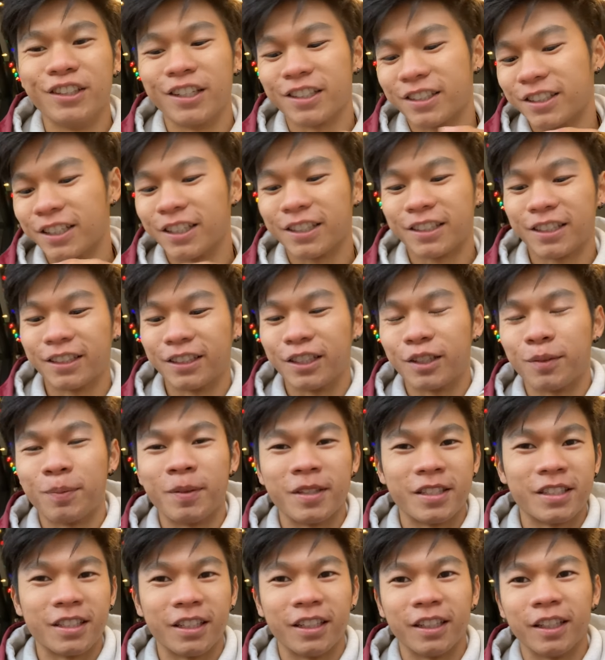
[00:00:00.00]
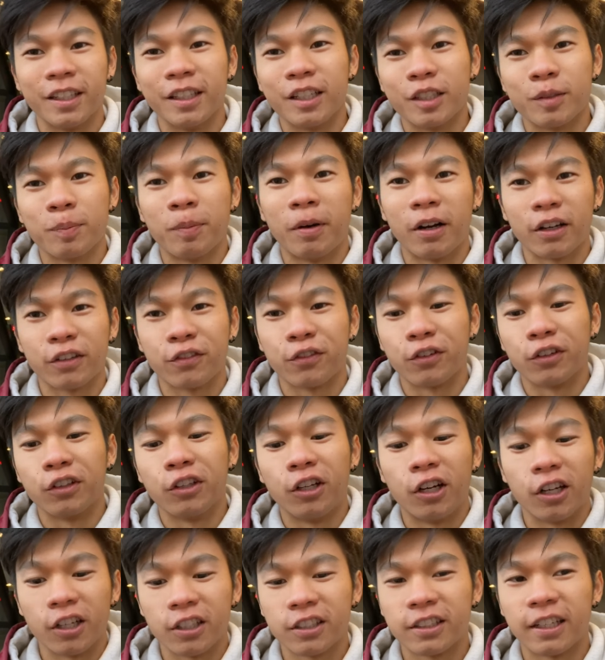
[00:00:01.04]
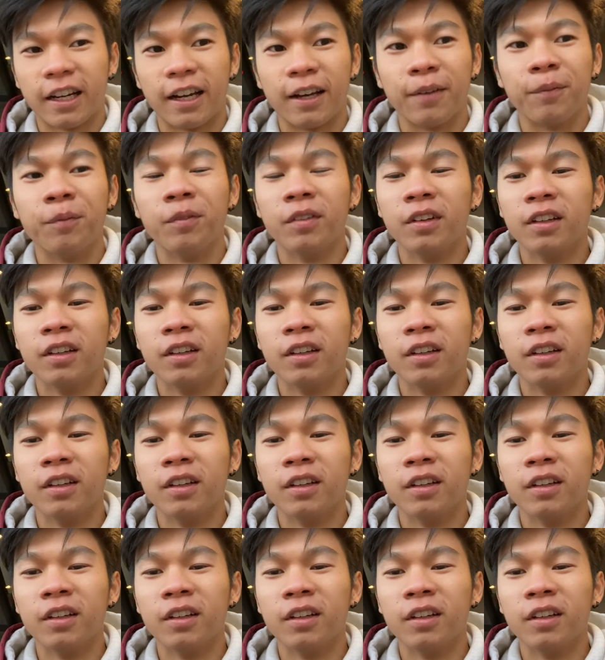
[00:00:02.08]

justice because it's been sitting in this box for the longest time.